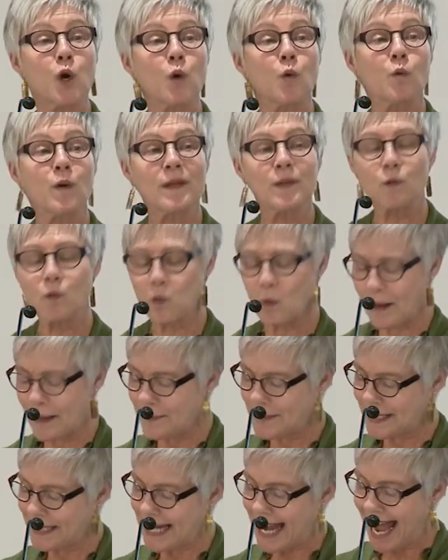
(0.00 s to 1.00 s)
with
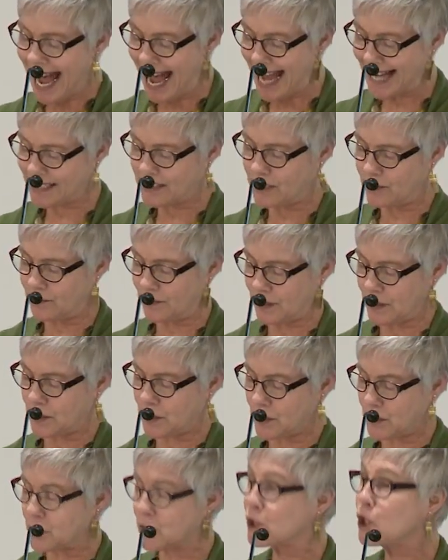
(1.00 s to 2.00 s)
women
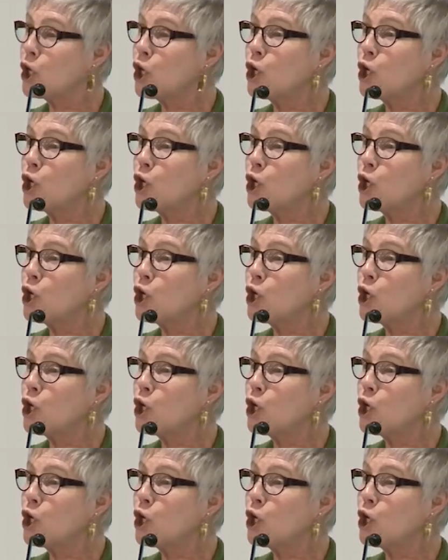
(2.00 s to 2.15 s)
activists